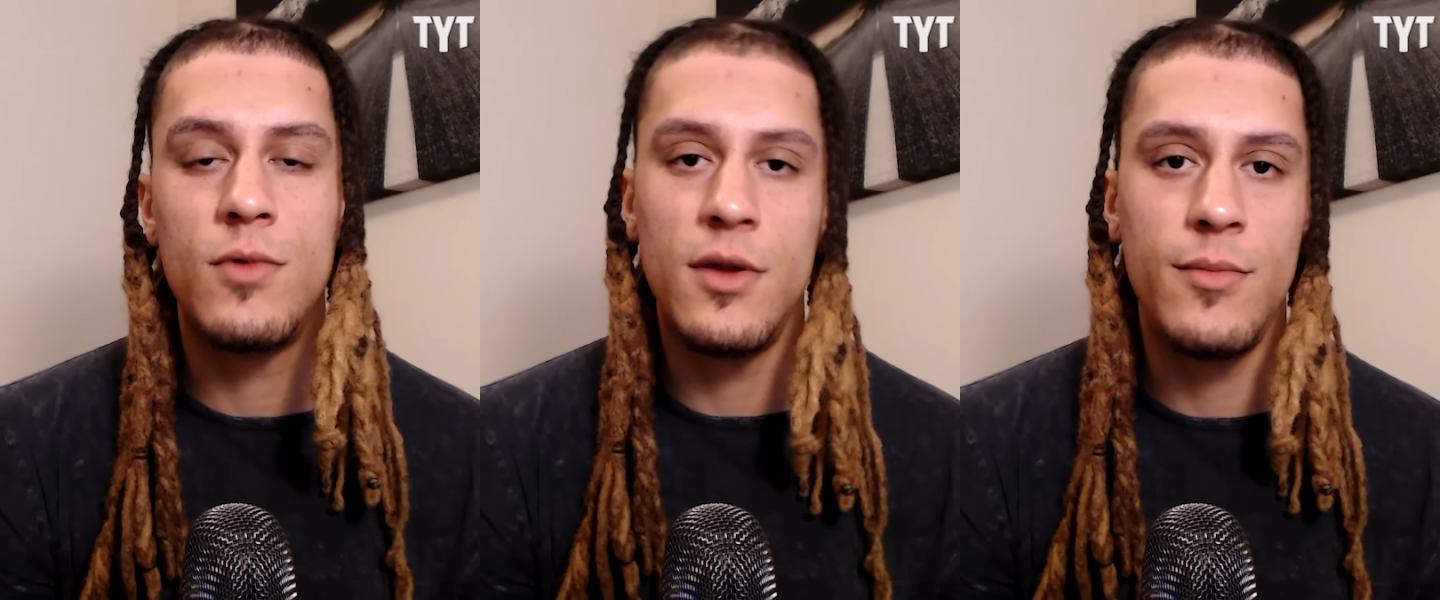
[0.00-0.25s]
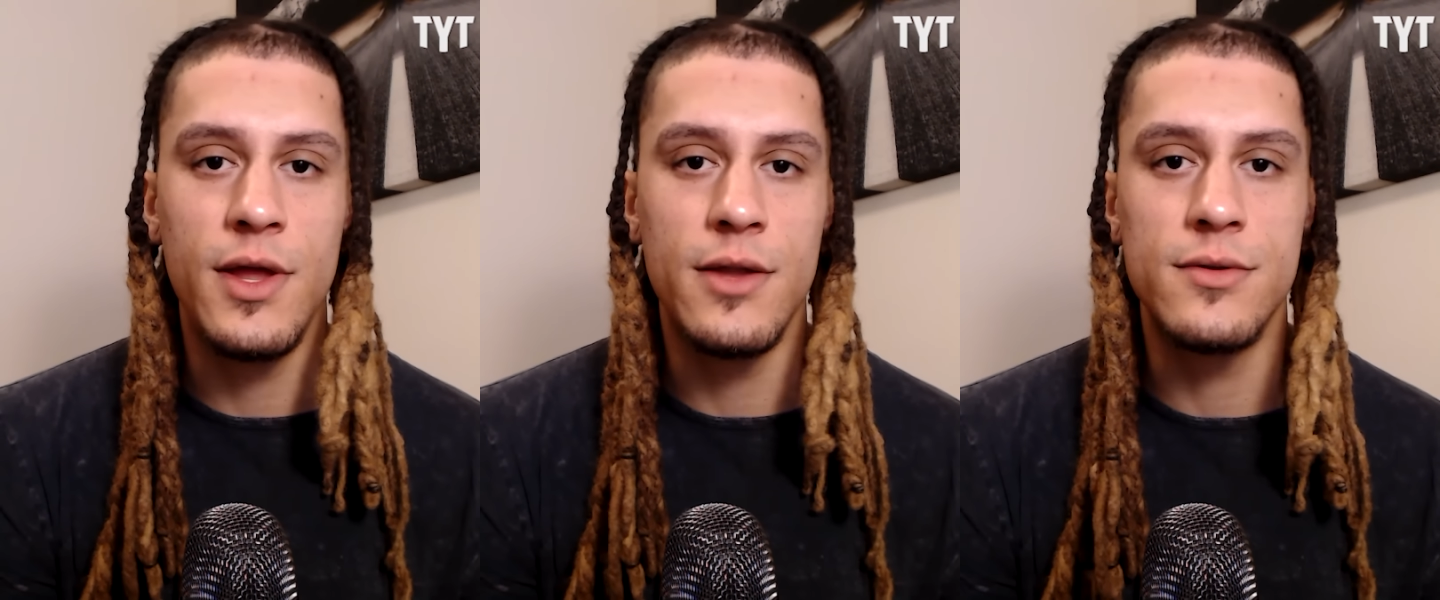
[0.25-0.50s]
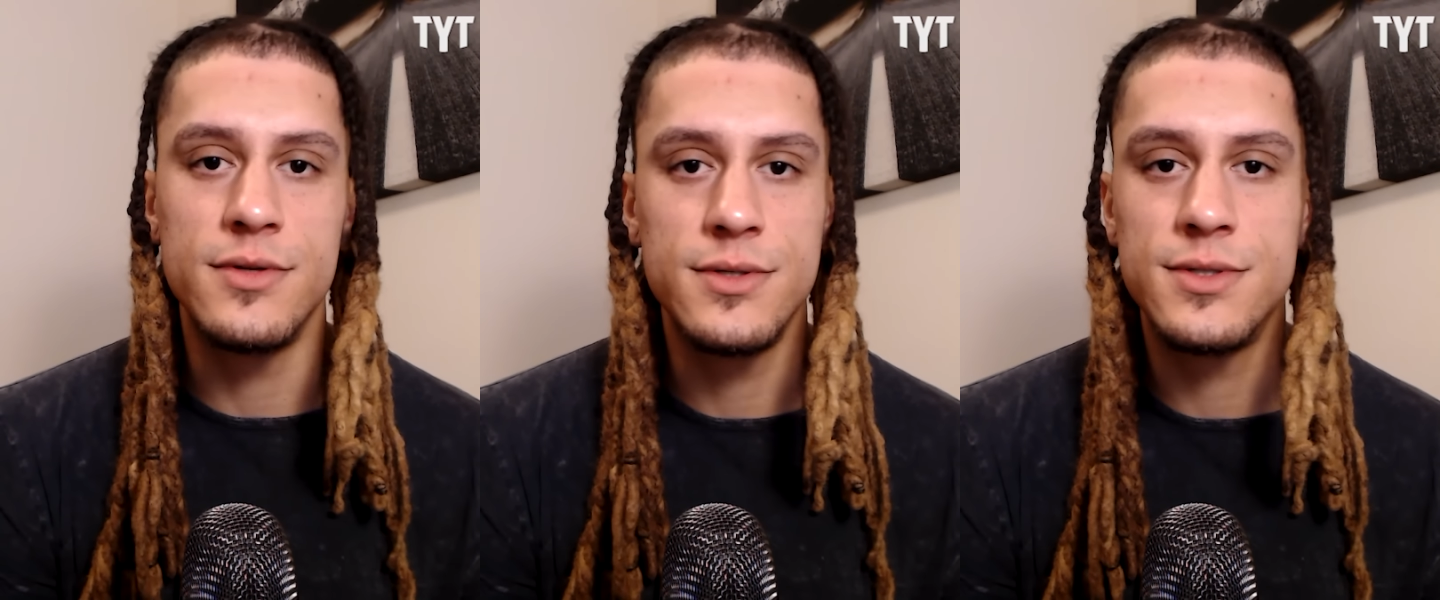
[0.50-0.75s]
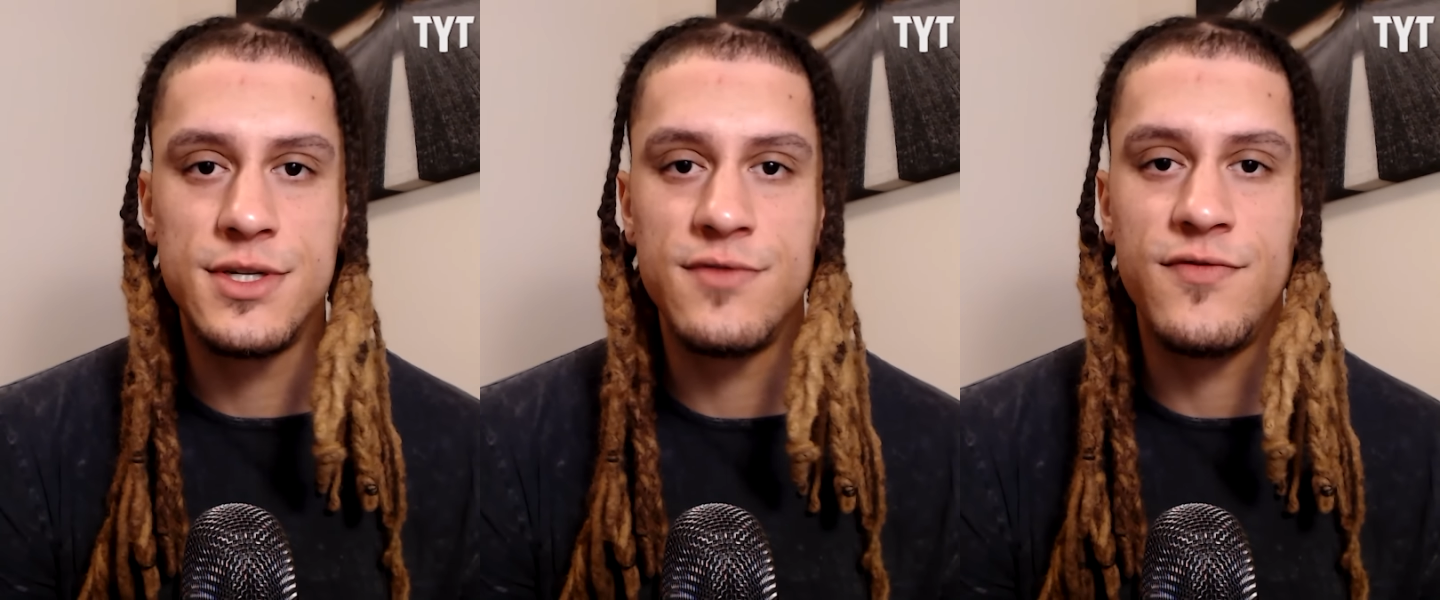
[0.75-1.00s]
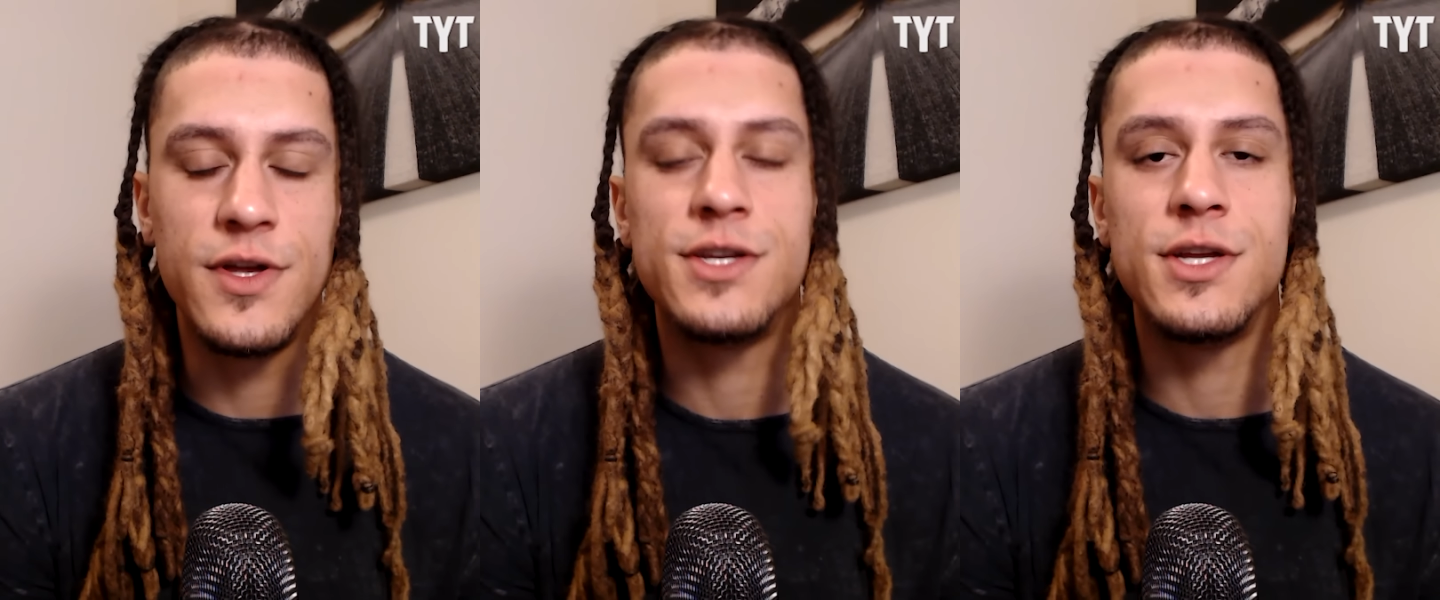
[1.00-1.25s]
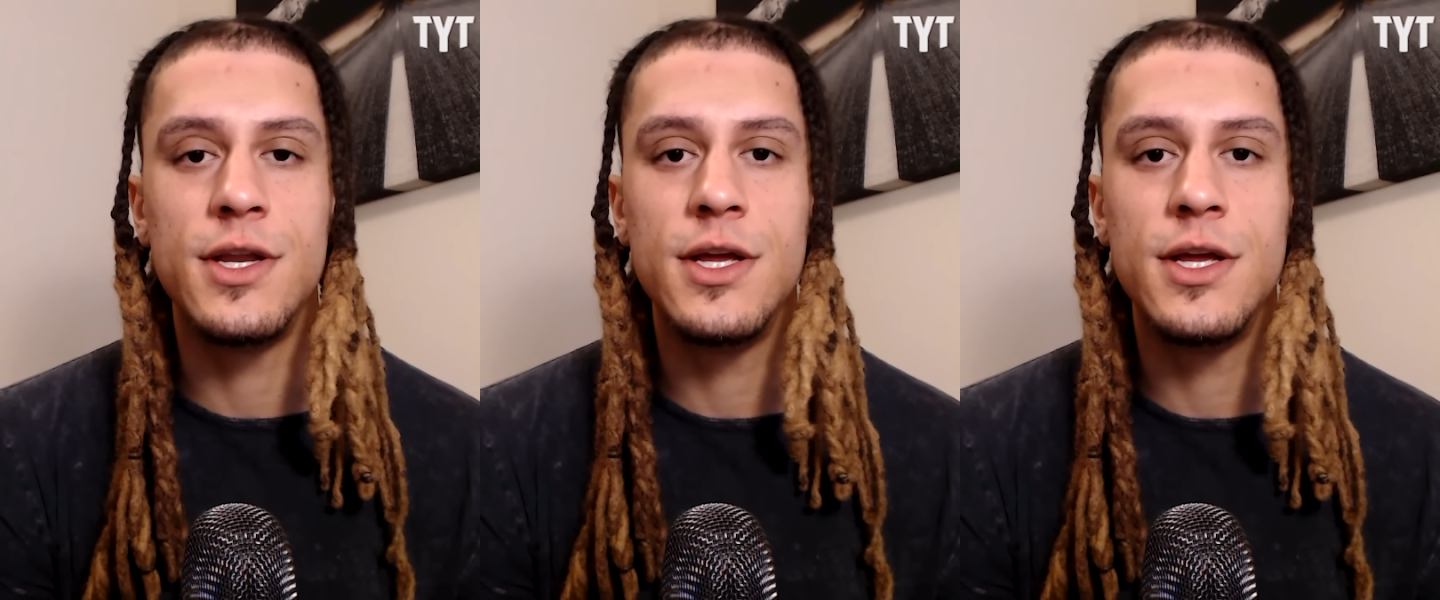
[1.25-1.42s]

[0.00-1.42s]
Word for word: would have been sufficient.